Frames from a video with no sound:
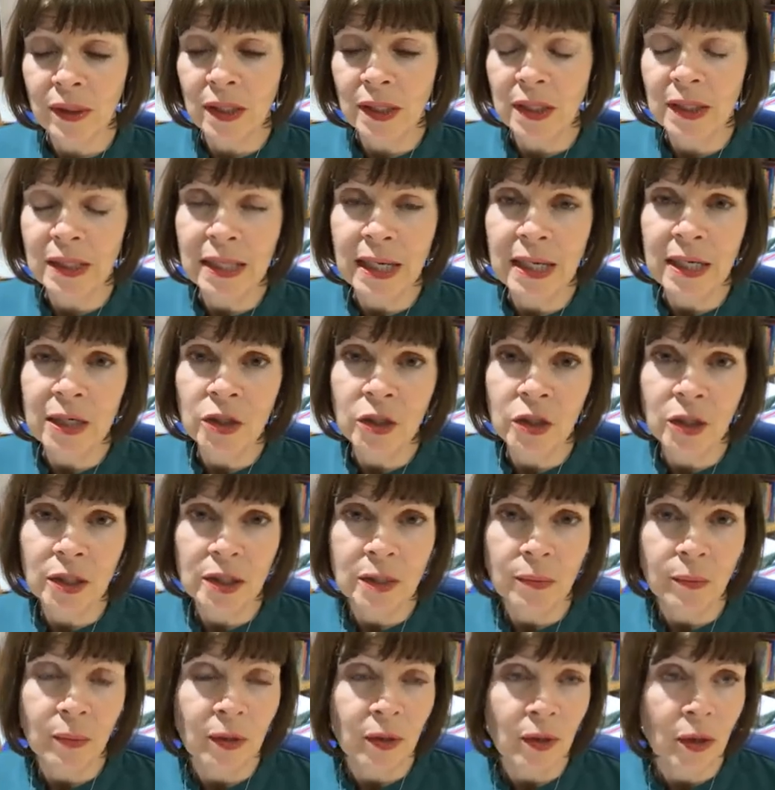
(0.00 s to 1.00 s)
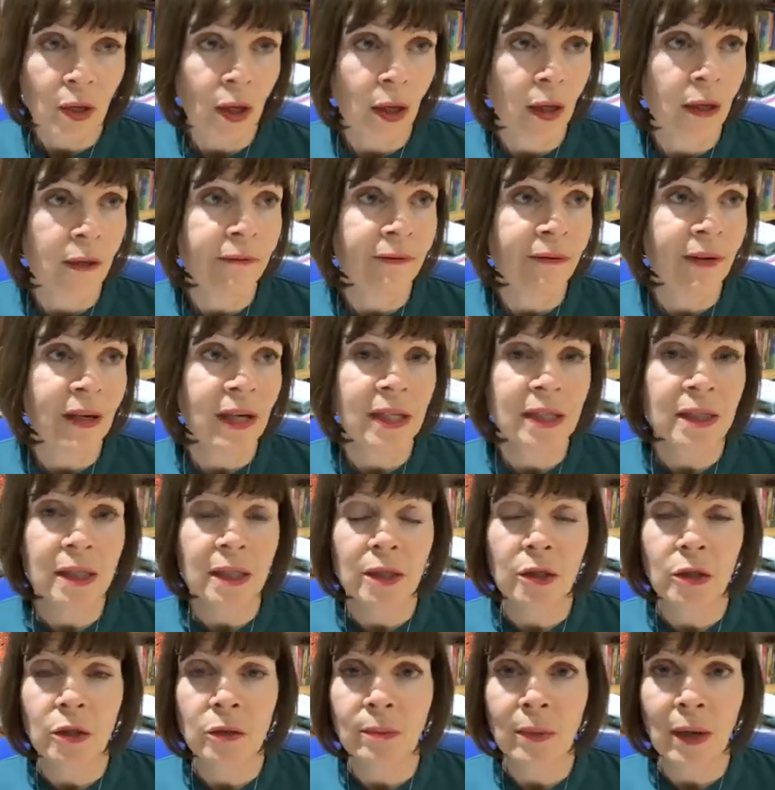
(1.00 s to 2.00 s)
the dangers with COVID,
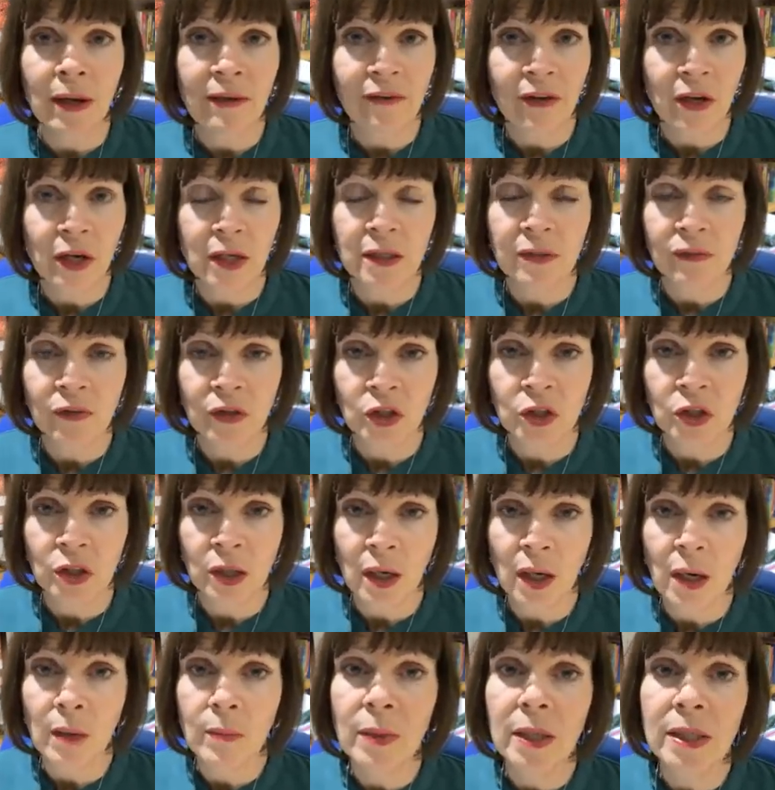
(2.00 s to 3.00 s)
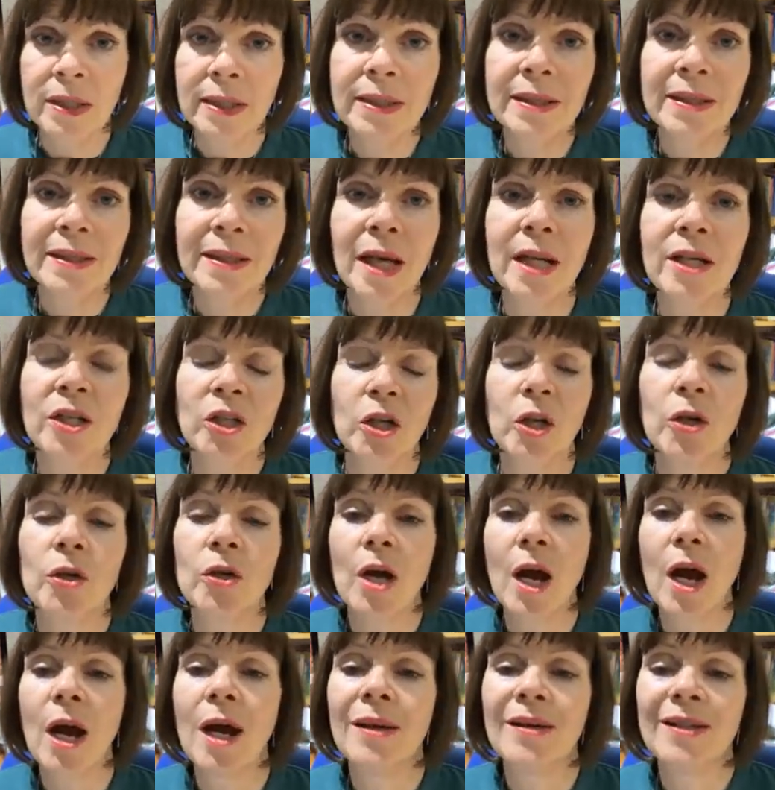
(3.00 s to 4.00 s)
and you might have heard of the term a
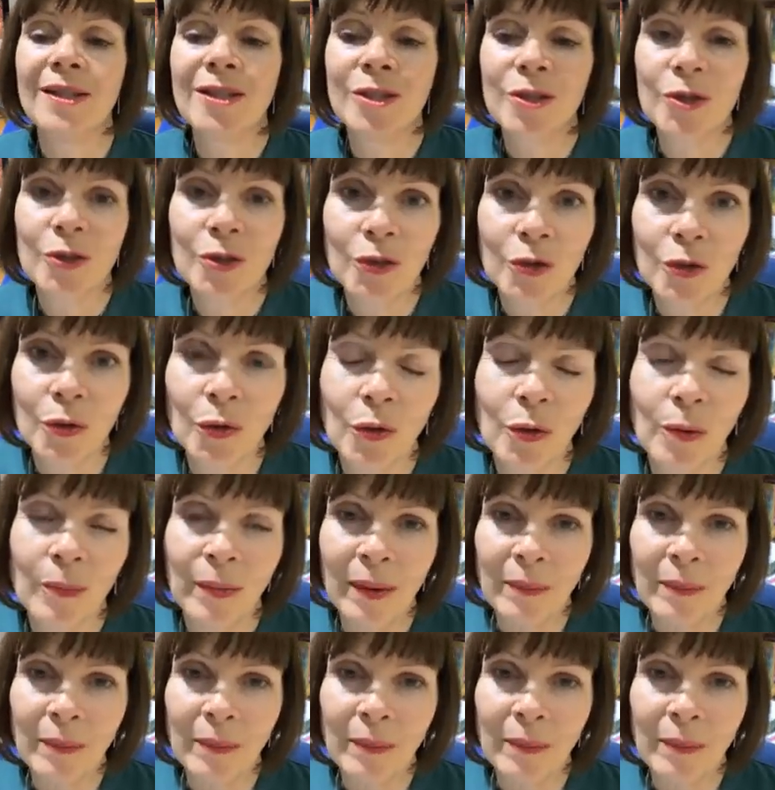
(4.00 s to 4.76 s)
cytokine storm.